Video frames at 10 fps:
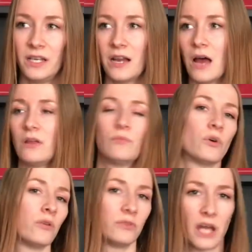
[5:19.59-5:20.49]
and how they
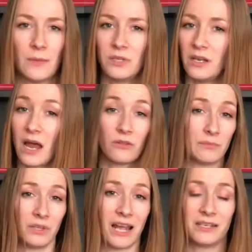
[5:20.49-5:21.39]
prototyped it and how they
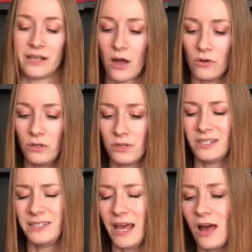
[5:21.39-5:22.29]
planned it out, you can
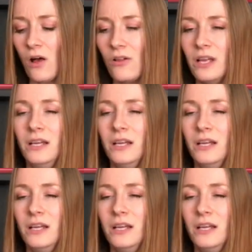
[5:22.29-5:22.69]
tell